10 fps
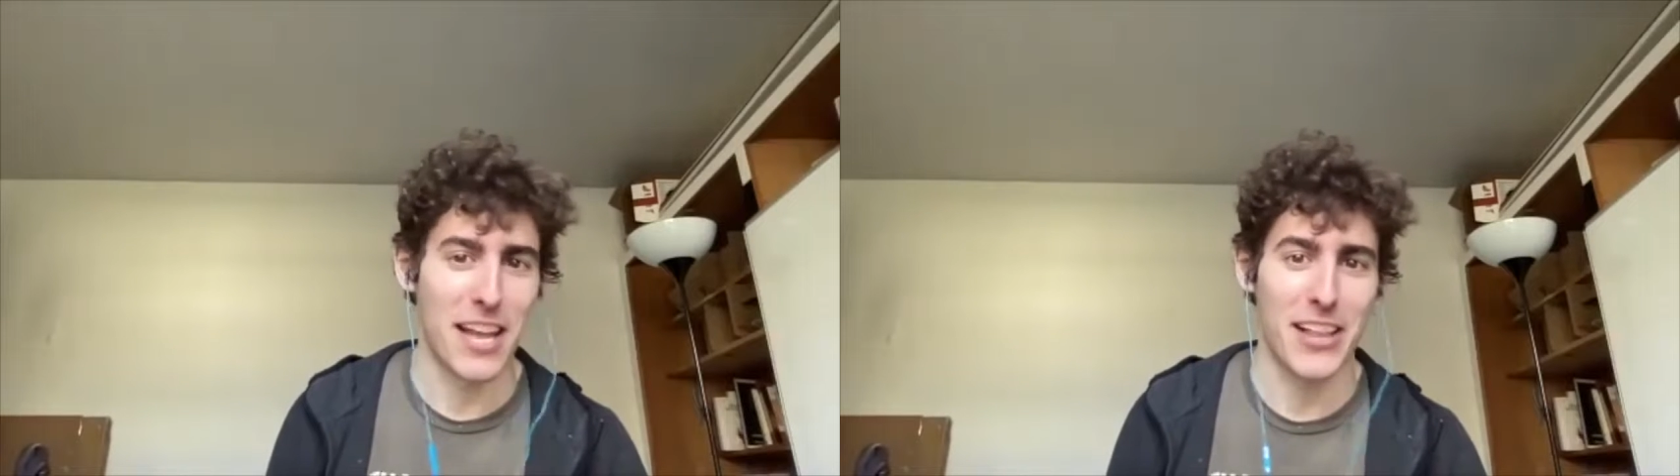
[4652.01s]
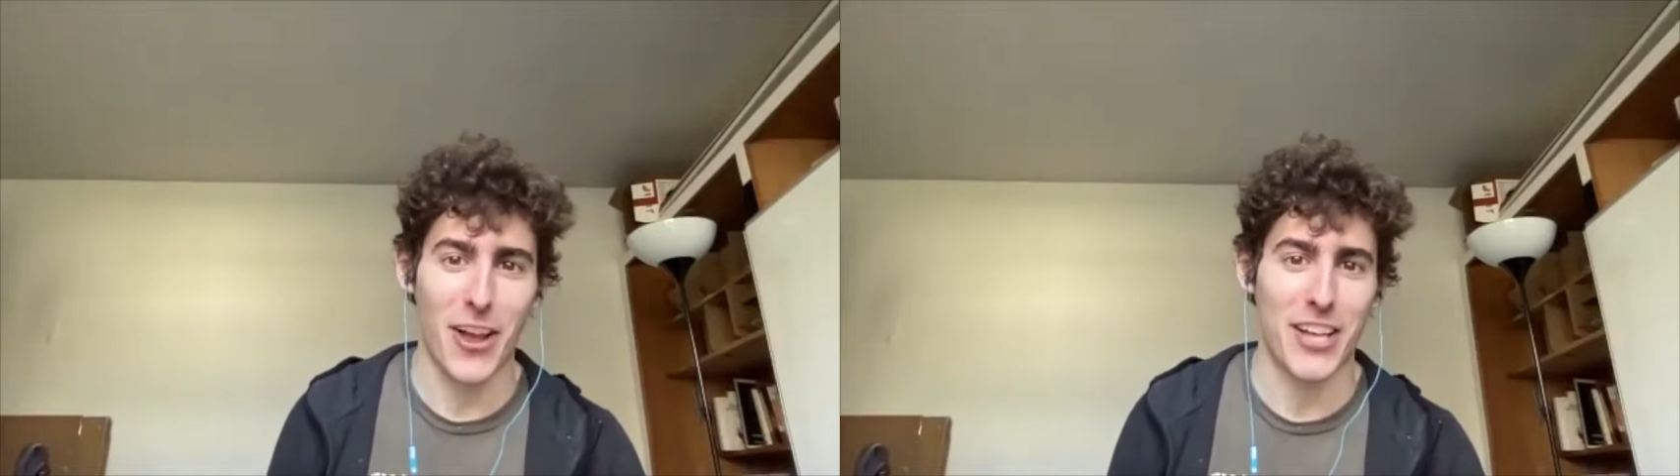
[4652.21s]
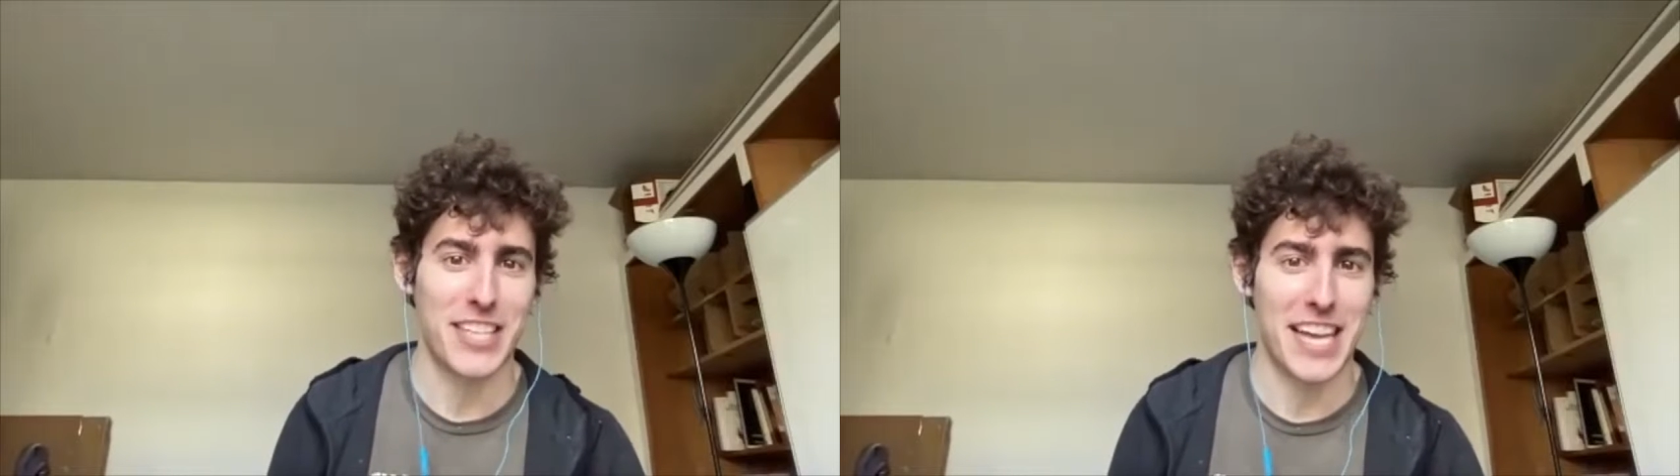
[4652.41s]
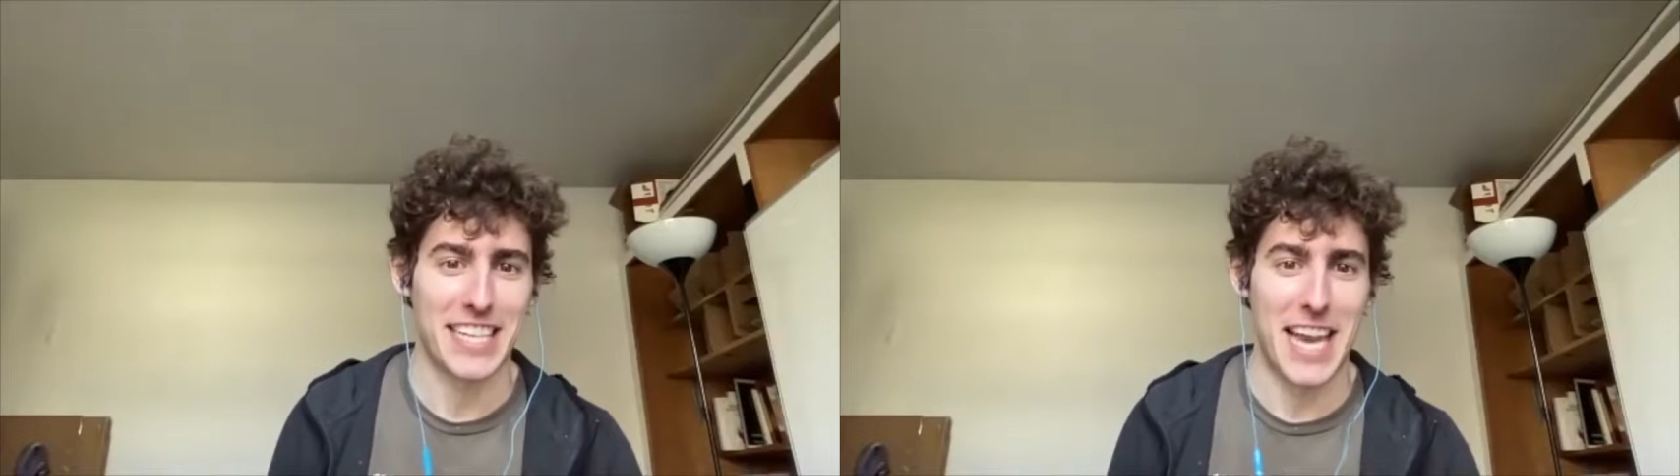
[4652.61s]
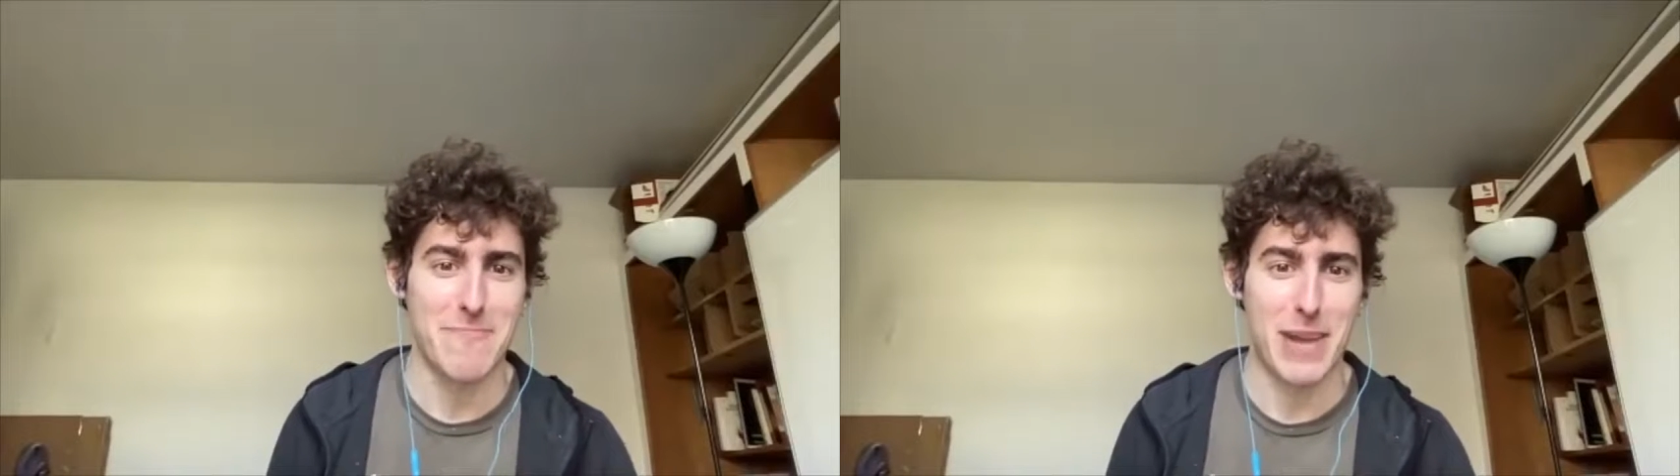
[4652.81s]
I lost that
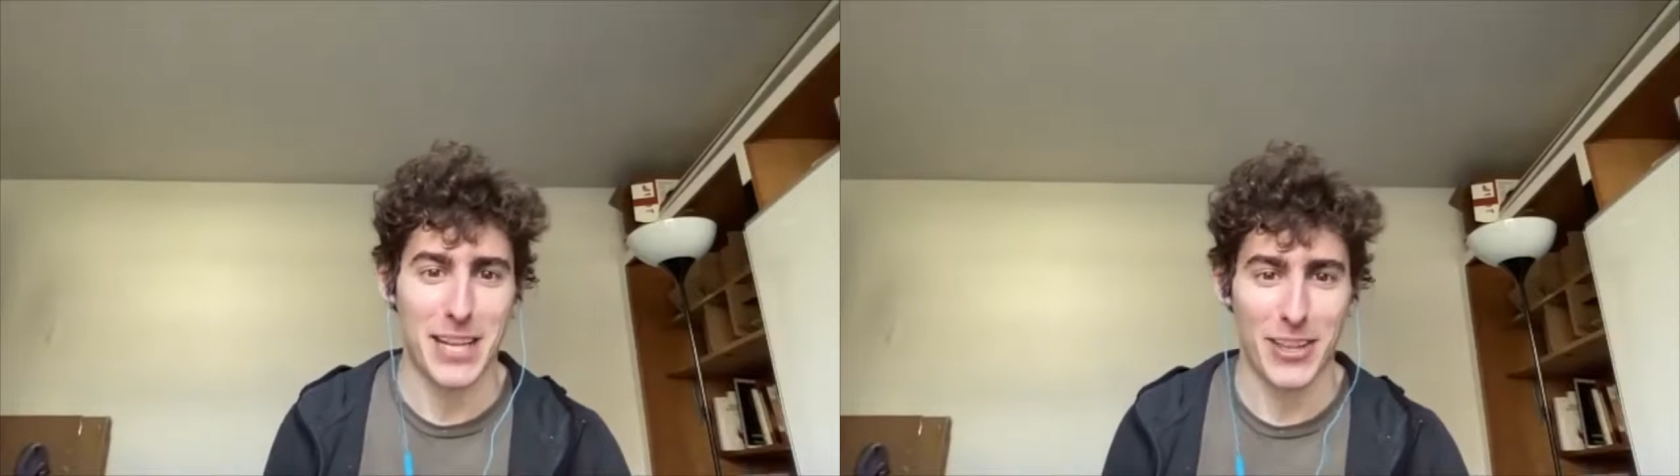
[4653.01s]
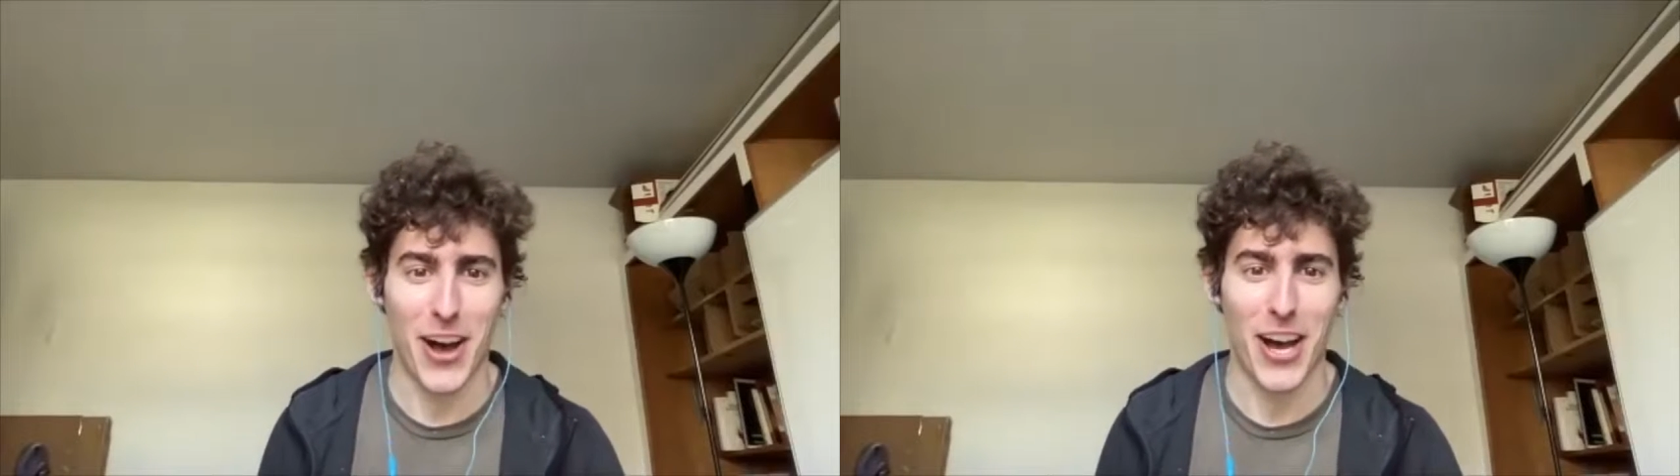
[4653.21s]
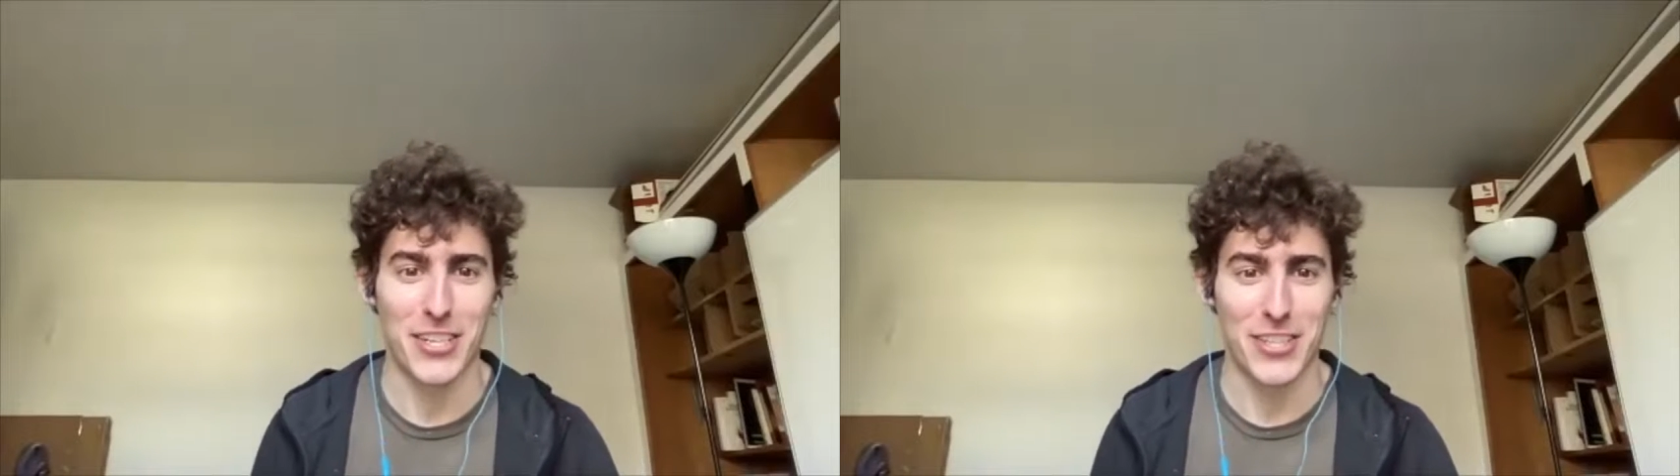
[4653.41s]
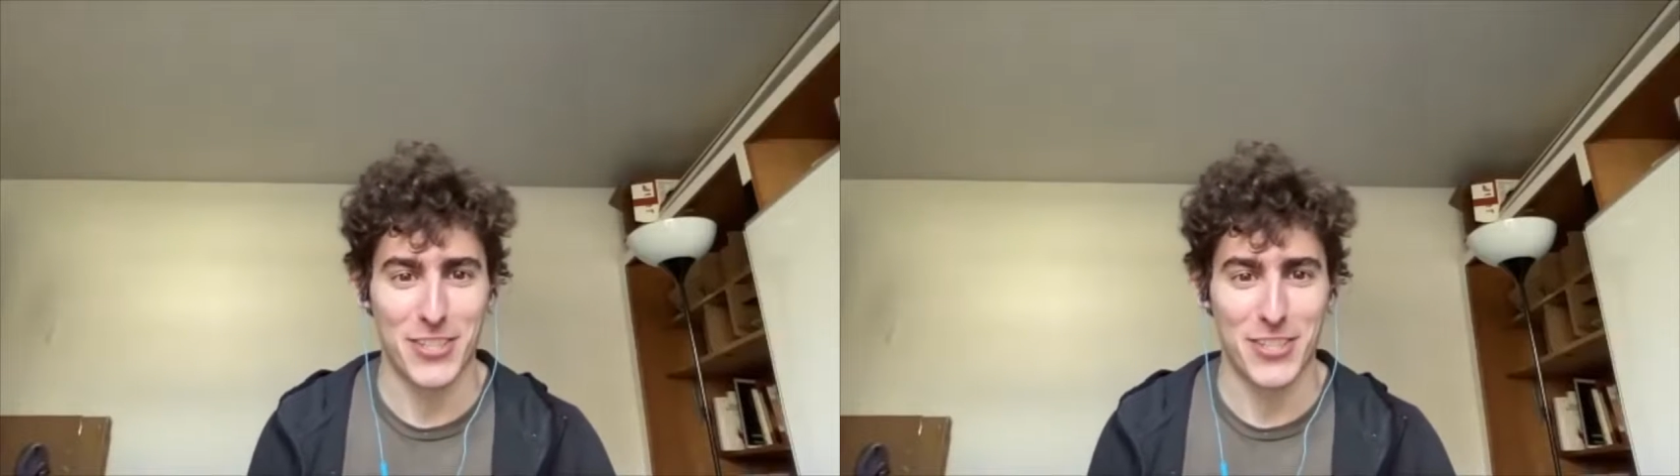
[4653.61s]
game by a lot,